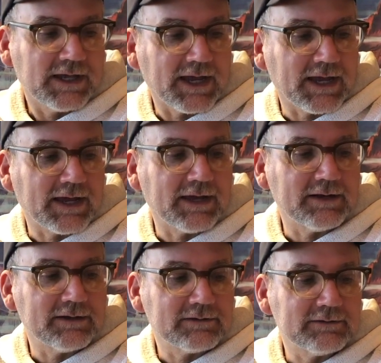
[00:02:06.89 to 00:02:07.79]

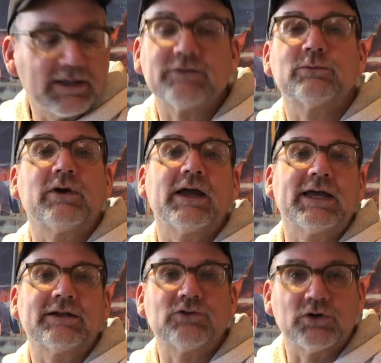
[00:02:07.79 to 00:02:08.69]
and that's where I
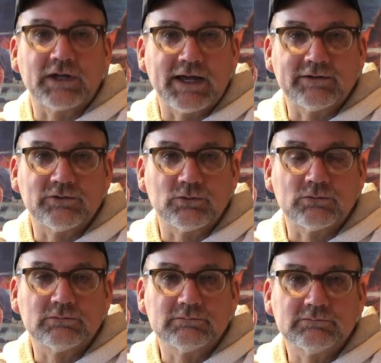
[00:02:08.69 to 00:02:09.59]
got turned on
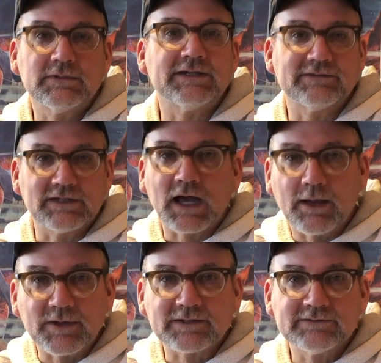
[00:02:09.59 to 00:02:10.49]
to EC
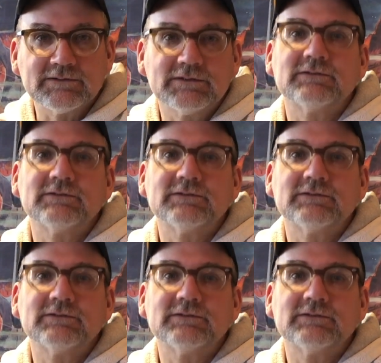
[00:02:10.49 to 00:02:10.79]
Comics,